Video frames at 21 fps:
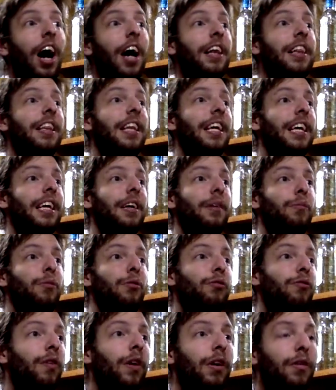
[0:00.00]
I think it
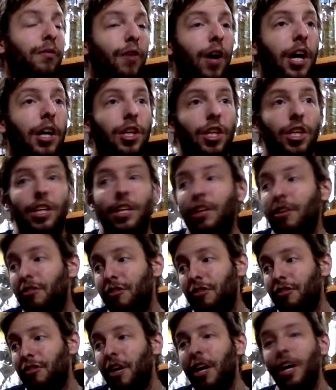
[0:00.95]
was very rushed.
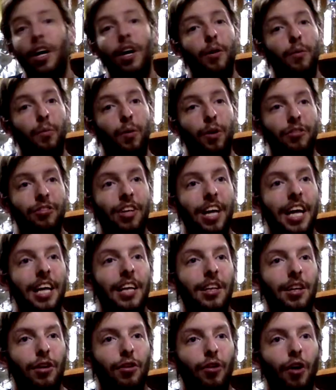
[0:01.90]
This is, once
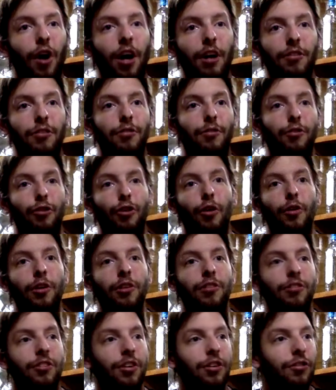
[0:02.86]
again, the crux of
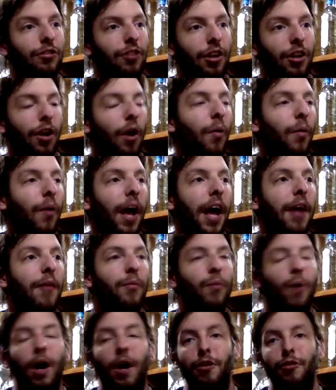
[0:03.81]
shonen series. They don't
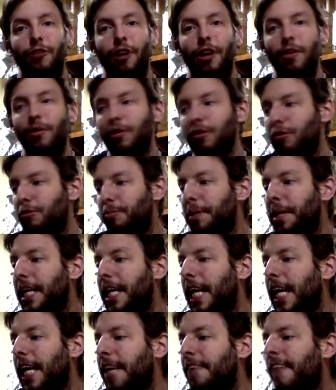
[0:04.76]
end well, generally
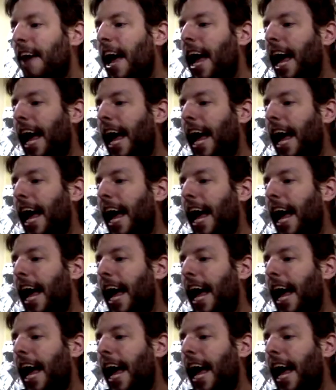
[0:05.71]
speaking.